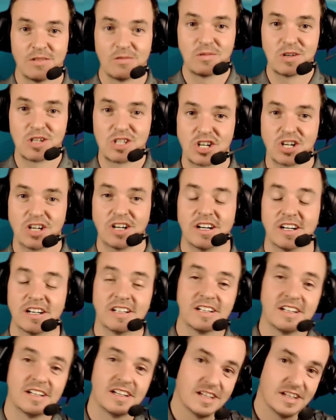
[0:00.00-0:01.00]
which are
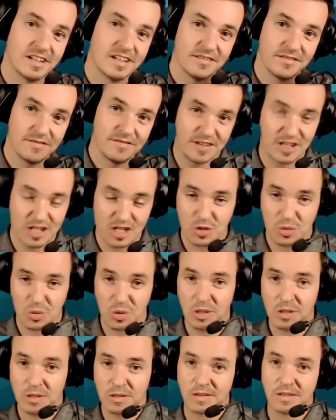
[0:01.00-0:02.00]

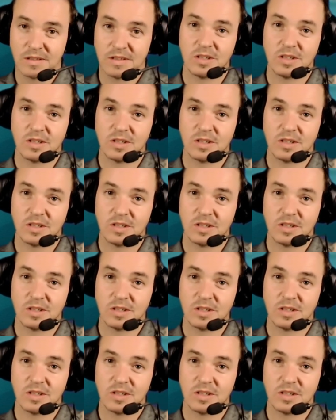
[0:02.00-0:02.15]
visual,